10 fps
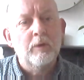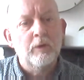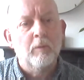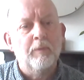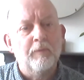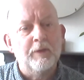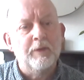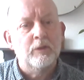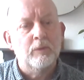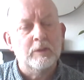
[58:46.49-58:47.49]
your
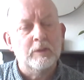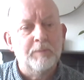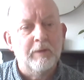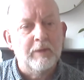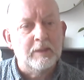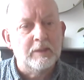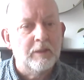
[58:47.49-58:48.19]
professional experience,